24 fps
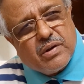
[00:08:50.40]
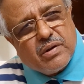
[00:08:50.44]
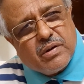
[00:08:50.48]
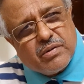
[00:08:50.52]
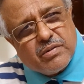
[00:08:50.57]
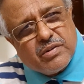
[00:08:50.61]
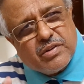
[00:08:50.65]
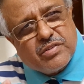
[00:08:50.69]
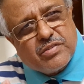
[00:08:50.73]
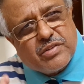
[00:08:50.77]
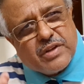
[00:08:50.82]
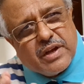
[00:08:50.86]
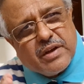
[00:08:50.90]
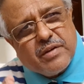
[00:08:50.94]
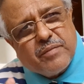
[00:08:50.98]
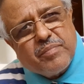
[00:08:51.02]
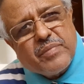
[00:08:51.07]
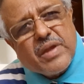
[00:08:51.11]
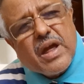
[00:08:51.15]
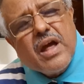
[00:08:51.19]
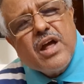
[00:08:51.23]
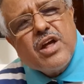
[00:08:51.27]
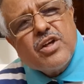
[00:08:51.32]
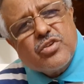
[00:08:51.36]
this thing
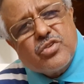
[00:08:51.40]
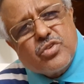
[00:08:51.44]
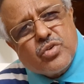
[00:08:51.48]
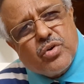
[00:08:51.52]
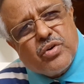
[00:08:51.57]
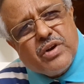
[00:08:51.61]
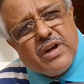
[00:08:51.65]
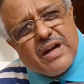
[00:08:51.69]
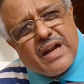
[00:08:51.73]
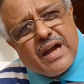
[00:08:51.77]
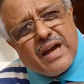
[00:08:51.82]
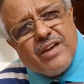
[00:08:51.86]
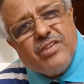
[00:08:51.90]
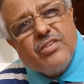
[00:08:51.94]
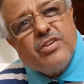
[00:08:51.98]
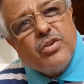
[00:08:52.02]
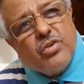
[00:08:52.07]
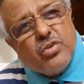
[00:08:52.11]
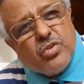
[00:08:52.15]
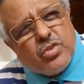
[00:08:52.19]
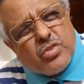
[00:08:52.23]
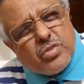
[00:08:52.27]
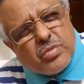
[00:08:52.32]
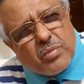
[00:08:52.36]
storyline
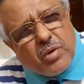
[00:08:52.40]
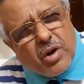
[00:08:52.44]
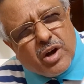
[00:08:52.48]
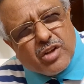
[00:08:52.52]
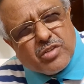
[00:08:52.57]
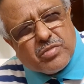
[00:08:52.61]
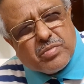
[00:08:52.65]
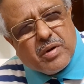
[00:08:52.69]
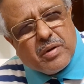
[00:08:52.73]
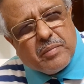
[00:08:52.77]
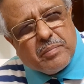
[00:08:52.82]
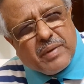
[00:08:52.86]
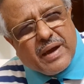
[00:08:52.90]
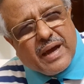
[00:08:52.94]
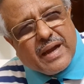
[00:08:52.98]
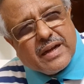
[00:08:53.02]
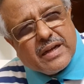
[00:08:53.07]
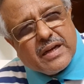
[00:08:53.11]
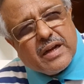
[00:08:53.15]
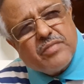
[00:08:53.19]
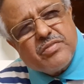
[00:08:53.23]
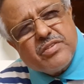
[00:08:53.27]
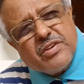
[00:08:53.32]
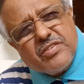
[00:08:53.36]
into small
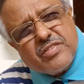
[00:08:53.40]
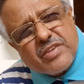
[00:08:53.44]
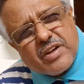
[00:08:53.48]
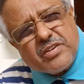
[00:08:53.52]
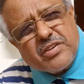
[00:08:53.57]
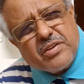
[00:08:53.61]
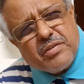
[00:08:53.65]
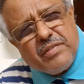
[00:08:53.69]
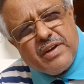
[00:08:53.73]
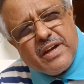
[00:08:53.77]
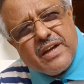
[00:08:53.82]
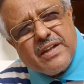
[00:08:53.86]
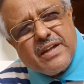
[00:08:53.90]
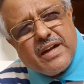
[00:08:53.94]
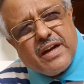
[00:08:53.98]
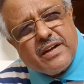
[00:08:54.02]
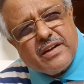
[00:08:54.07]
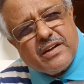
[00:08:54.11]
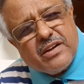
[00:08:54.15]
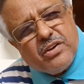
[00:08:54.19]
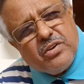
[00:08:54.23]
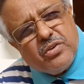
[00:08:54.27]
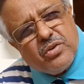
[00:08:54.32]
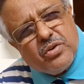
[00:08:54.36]
paragraphs in such a way that
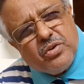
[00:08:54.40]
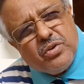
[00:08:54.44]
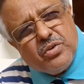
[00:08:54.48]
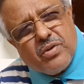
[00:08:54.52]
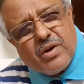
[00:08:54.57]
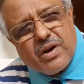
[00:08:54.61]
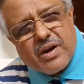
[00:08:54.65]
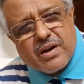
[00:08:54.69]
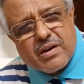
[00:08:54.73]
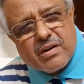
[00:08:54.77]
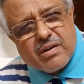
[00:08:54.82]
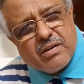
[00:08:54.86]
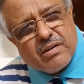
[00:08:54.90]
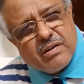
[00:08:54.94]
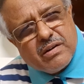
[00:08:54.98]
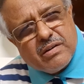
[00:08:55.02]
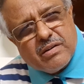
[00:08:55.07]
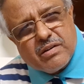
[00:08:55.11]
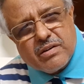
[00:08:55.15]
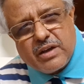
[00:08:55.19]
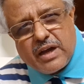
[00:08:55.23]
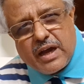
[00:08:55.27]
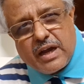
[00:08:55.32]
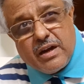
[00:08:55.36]
you are
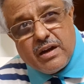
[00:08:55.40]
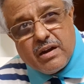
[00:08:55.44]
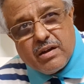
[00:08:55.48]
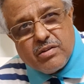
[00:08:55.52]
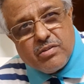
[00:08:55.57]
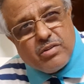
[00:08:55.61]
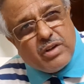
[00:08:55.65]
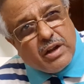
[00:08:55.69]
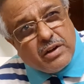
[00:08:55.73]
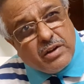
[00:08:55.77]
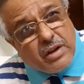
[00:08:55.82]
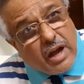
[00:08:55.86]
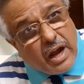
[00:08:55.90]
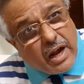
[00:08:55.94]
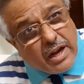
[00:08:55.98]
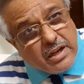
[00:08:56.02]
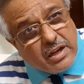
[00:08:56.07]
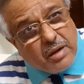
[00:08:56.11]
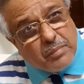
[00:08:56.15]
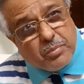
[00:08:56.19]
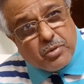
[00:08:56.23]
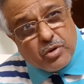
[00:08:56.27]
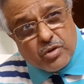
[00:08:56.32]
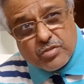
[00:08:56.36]
and in the
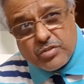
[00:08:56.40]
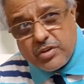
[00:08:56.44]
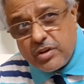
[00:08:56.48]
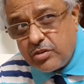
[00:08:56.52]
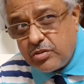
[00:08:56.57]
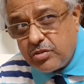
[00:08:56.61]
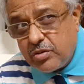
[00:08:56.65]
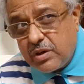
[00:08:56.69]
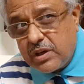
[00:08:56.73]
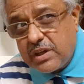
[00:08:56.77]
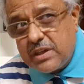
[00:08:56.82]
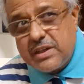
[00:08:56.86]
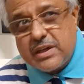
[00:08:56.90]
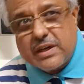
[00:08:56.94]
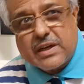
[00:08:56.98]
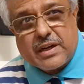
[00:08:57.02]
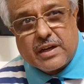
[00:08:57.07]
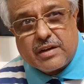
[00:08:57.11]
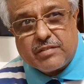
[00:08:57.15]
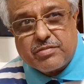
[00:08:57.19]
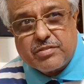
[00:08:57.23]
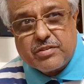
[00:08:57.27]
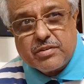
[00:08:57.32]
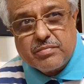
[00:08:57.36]
process you learn the
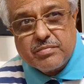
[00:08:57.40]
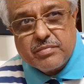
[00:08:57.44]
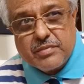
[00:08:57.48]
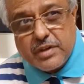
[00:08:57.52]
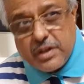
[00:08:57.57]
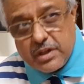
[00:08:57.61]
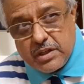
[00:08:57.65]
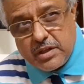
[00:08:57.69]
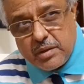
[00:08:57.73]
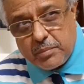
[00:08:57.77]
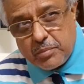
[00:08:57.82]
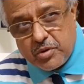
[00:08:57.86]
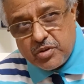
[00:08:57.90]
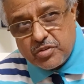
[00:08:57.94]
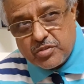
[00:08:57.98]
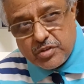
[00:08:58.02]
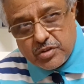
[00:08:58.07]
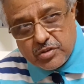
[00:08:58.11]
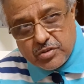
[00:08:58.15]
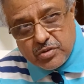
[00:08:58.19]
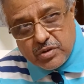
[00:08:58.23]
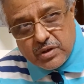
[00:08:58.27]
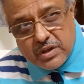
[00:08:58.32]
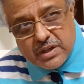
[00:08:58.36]
craft. In the process
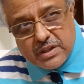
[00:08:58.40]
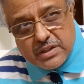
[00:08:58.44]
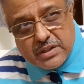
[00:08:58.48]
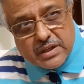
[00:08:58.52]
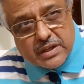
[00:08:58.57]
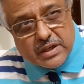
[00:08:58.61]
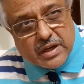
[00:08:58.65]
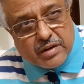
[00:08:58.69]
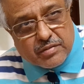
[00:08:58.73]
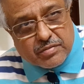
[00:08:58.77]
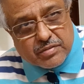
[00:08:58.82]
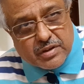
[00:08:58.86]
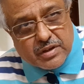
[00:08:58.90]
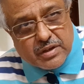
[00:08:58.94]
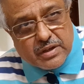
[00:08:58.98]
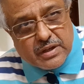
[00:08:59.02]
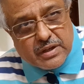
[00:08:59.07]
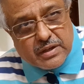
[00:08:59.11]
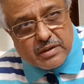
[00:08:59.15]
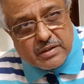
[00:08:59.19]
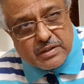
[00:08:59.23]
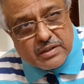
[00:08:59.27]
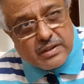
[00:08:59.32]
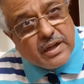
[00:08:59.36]
you learn the craft.
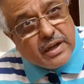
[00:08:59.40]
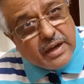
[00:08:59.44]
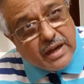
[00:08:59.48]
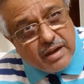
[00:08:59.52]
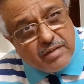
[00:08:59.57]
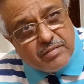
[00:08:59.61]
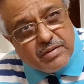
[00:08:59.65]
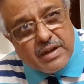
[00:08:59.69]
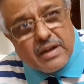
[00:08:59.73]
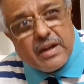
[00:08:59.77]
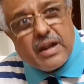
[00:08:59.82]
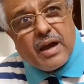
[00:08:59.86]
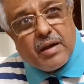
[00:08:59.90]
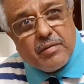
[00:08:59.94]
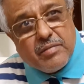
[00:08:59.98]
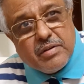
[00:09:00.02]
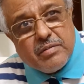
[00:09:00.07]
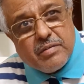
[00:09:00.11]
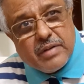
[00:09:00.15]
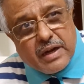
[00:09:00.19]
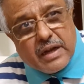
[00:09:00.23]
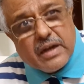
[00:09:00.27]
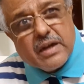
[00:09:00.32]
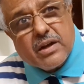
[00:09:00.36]
Then I will
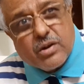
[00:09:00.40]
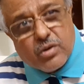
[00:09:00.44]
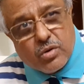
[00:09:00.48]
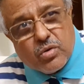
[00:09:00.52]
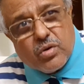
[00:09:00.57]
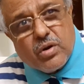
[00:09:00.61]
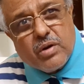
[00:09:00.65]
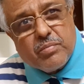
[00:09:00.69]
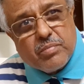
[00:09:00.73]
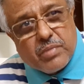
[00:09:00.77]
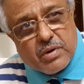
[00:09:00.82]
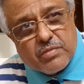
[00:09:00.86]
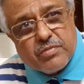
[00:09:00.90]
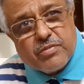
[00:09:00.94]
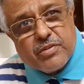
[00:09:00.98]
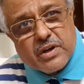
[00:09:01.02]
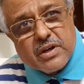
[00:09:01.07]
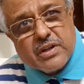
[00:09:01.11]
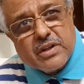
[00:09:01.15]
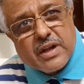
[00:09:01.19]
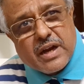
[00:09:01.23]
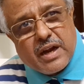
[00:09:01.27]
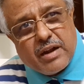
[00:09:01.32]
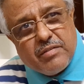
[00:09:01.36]
when I go
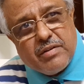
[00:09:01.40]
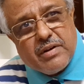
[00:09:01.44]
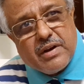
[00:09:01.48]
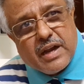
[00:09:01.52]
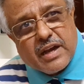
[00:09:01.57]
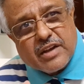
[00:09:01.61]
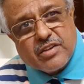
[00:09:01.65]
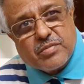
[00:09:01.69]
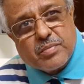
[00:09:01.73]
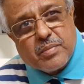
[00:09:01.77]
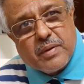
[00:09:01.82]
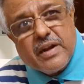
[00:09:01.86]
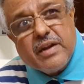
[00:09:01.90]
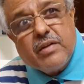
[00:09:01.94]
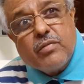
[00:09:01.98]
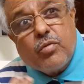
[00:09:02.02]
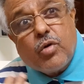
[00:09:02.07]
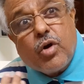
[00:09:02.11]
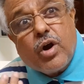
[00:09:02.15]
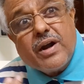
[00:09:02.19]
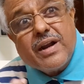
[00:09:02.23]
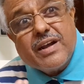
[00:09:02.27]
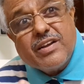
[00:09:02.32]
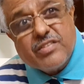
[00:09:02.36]
further, I will explain
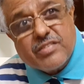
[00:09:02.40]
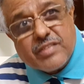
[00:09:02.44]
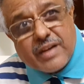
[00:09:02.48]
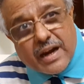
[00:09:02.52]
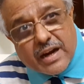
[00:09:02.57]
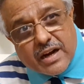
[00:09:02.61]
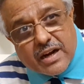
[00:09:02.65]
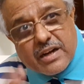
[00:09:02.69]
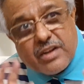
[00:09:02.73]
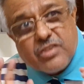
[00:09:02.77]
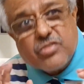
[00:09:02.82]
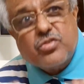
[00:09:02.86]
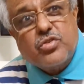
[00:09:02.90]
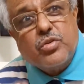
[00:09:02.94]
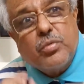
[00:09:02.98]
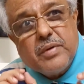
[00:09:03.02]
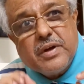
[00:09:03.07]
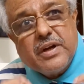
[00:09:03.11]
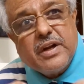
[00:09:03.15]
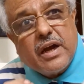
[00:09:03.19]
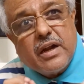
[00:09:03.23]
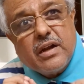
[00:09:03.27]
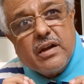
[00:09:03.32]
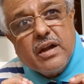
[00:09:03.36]
what exactly is to be
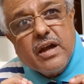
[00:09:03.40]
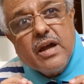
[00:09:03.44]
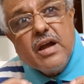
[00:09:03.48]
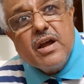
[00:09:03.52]
done